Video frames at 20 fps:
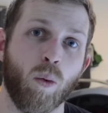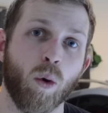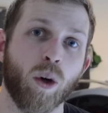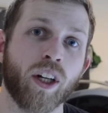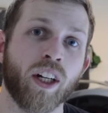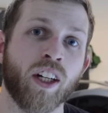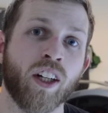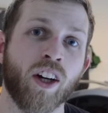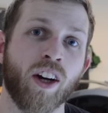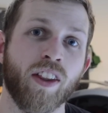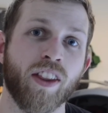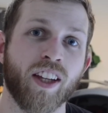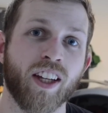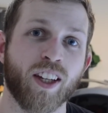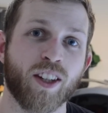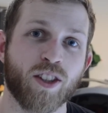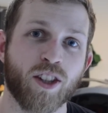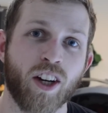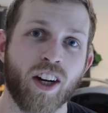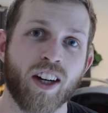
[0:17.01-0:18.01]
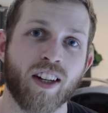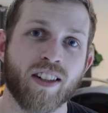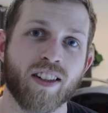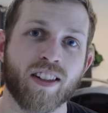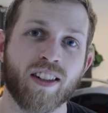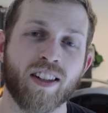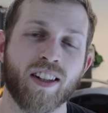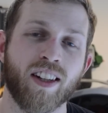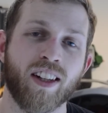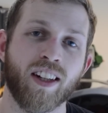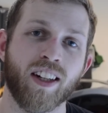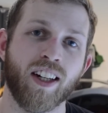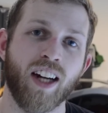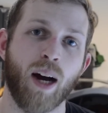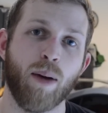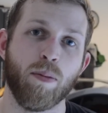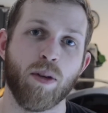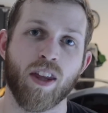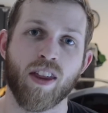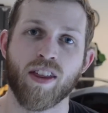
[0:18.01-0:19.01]
Working on the exhaust
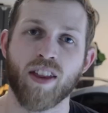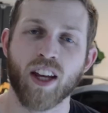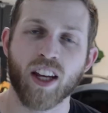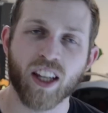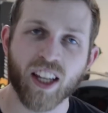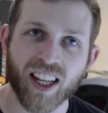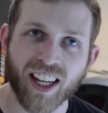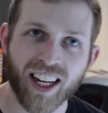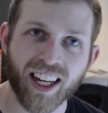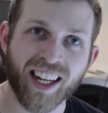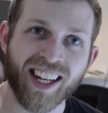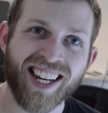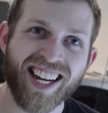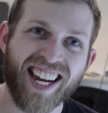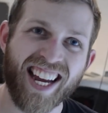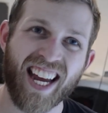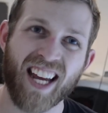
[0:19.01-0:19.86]
got me thinking